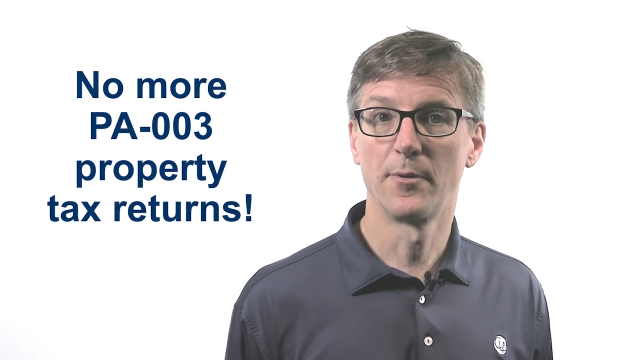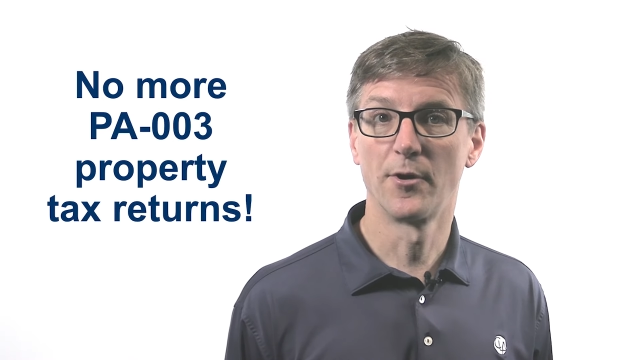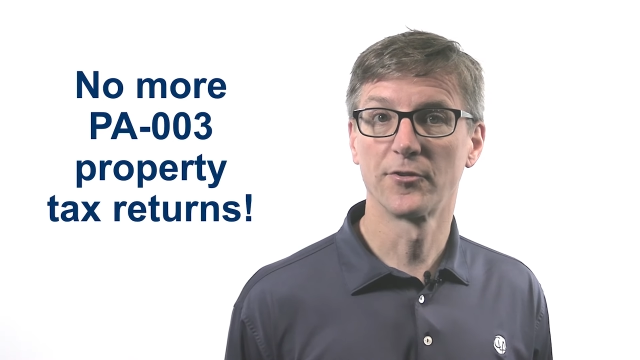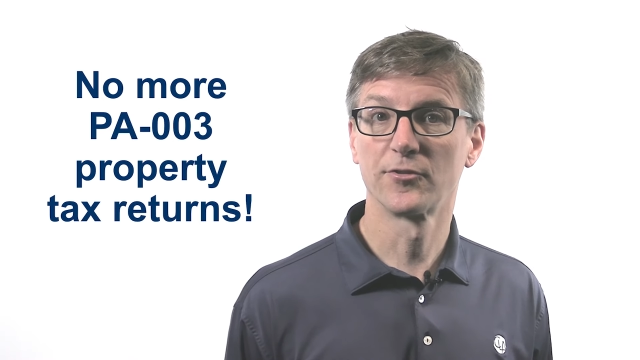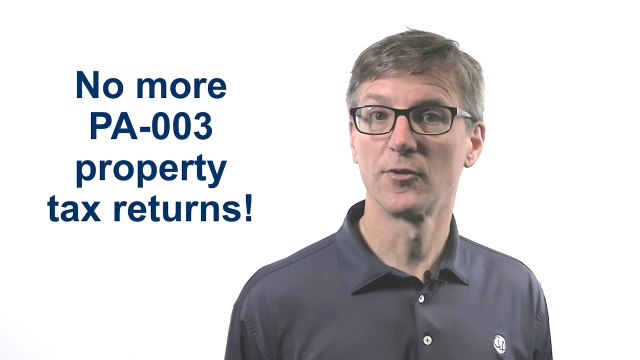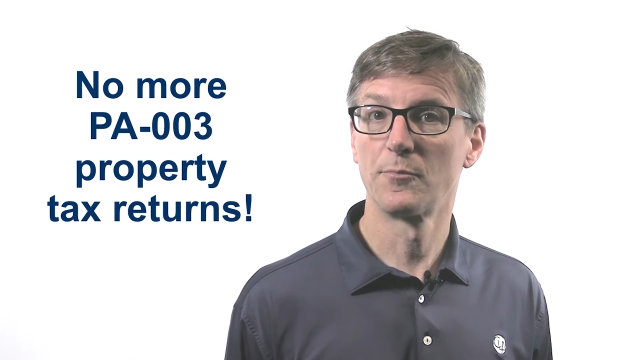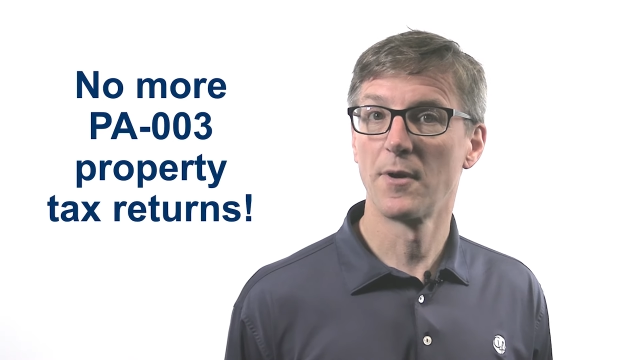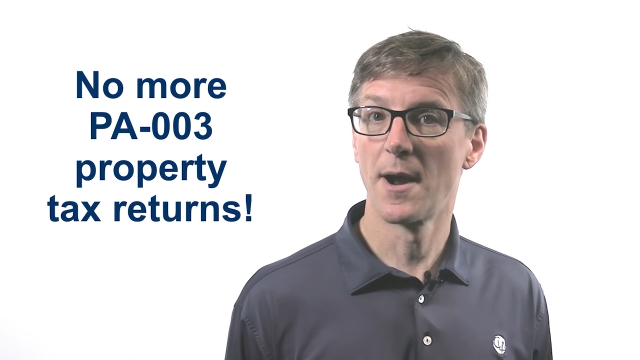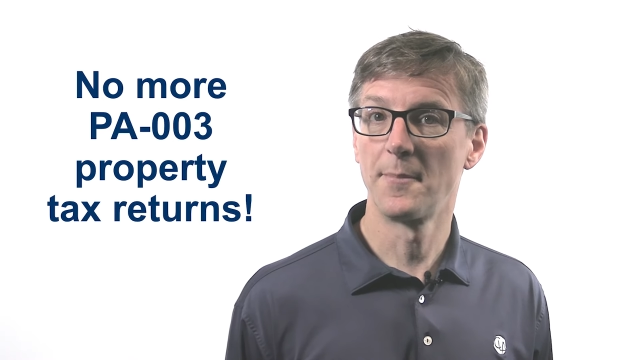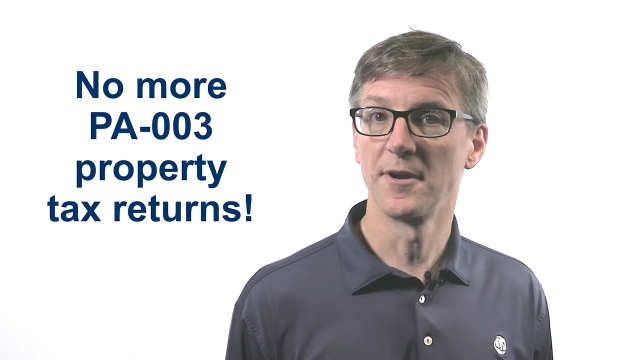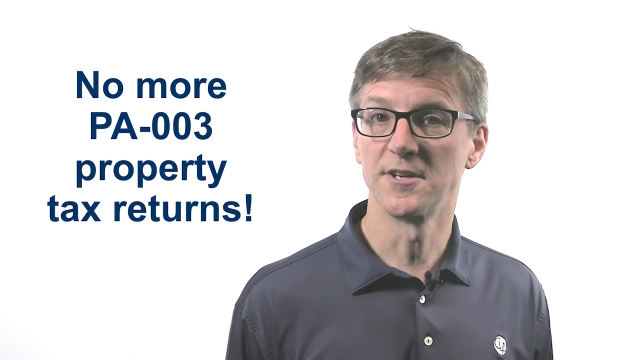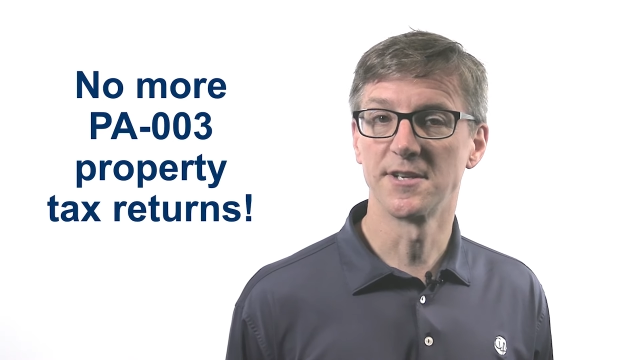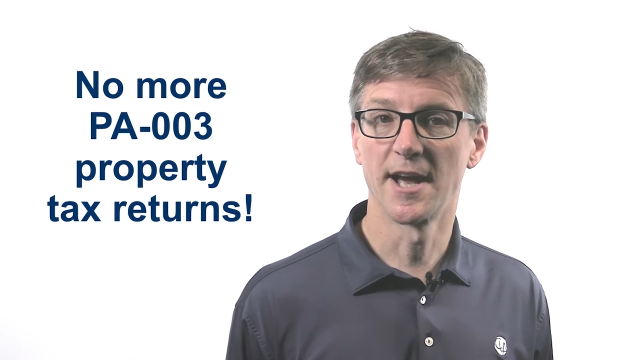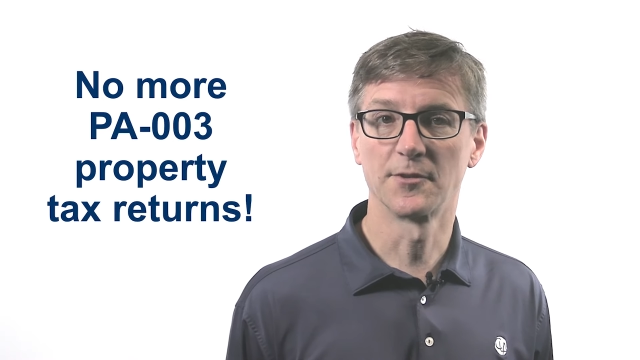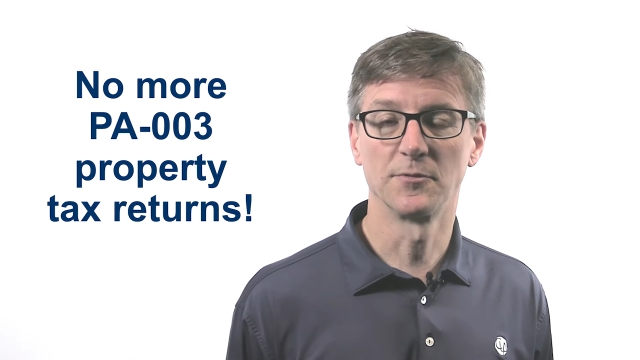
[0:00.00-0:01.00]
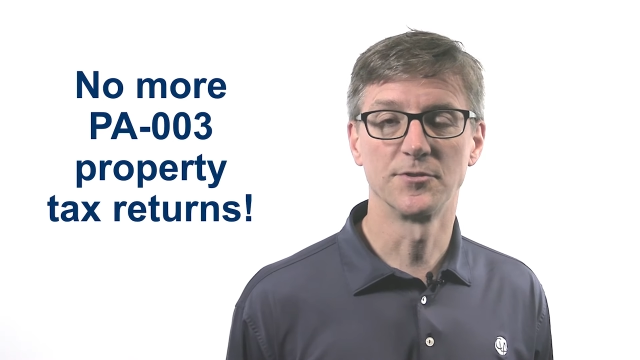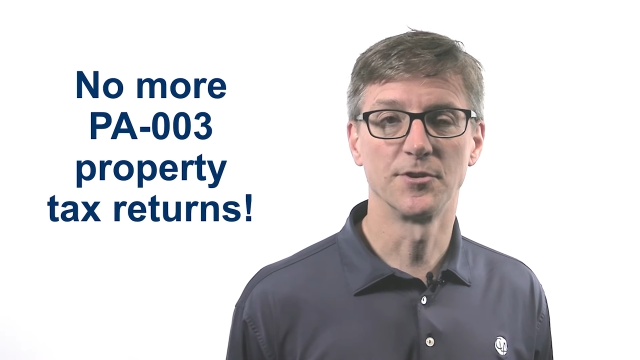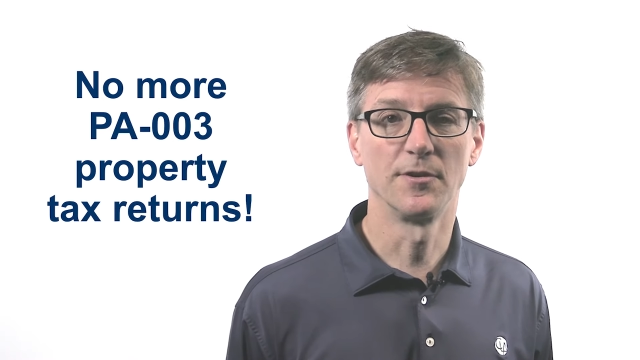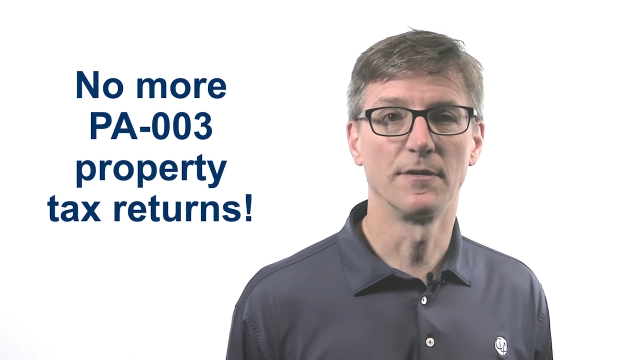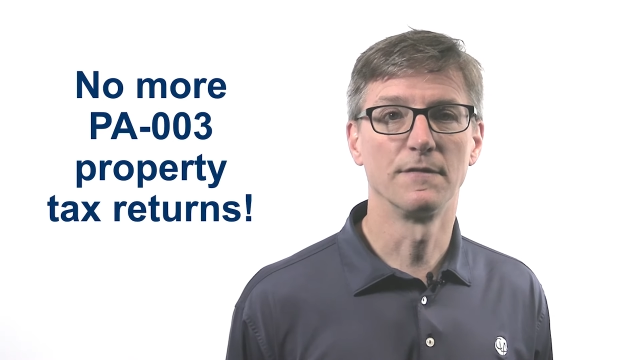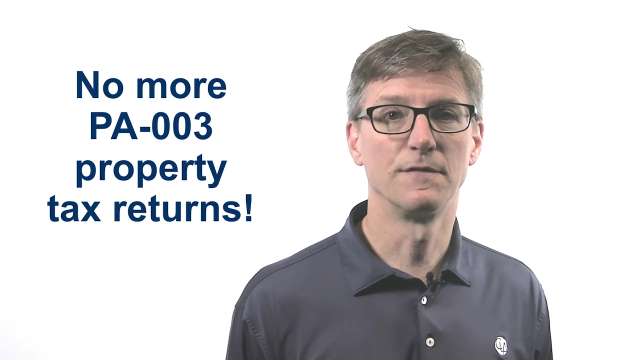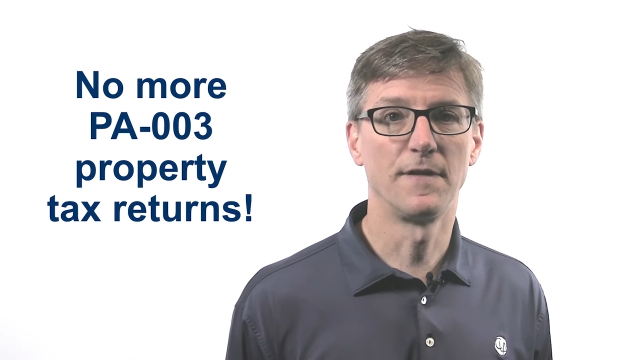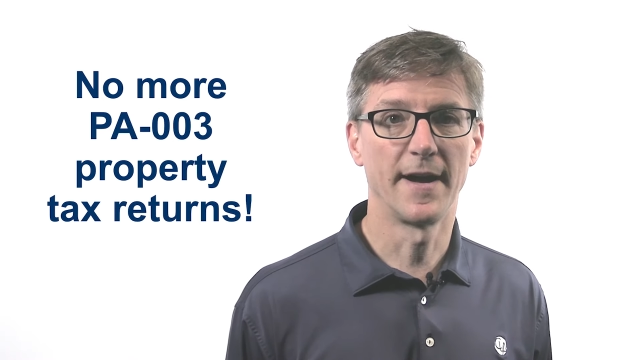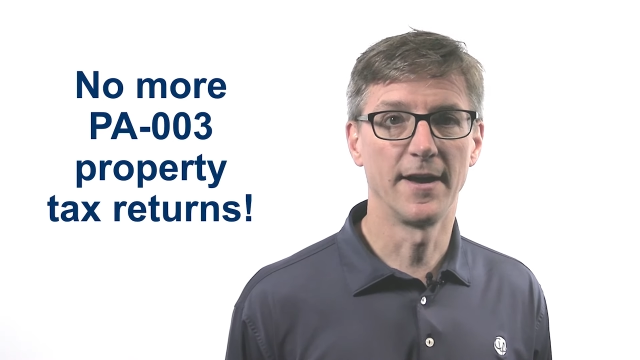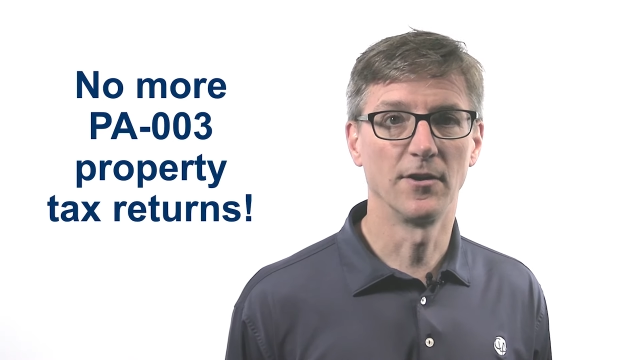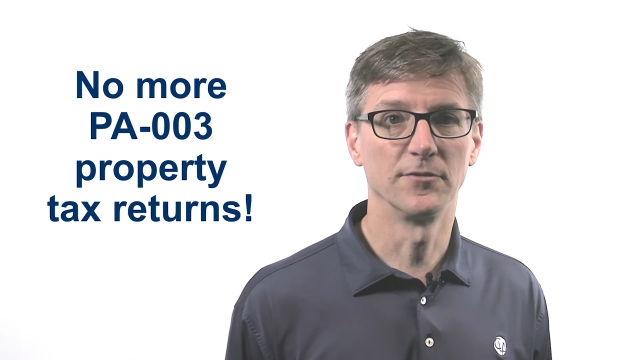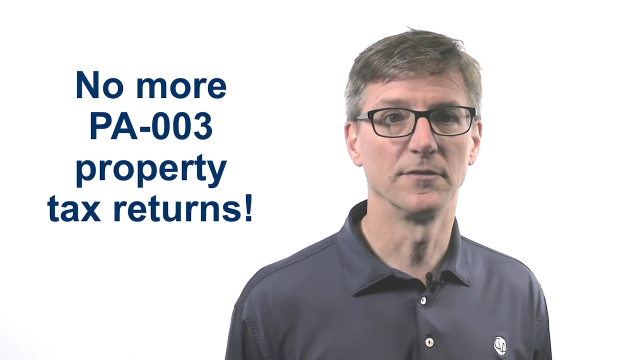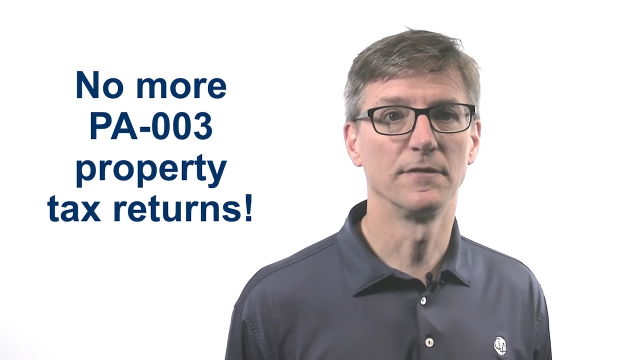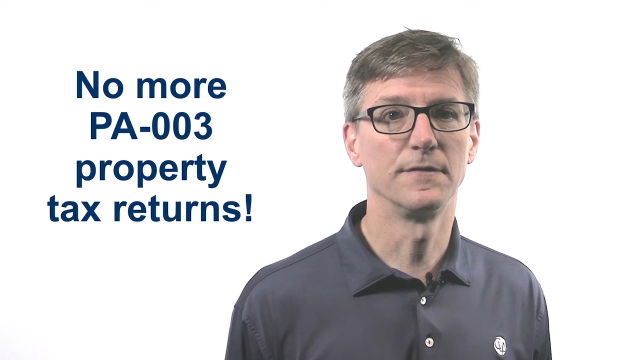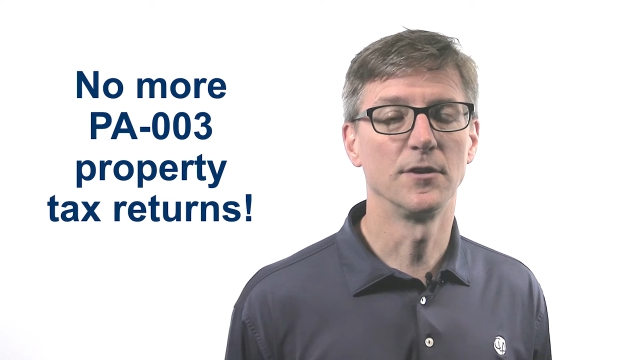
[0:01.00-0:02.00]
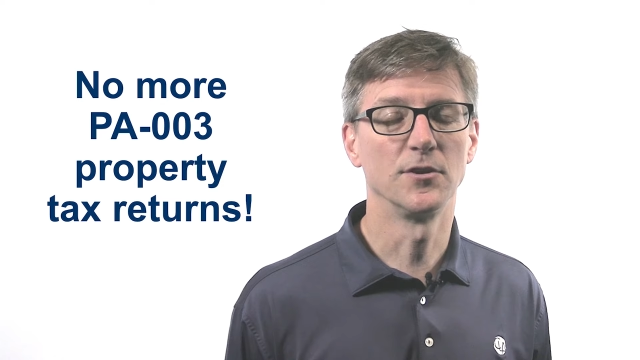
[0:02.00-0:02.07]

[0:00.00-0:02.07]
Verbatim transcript: personal property tax return filed in the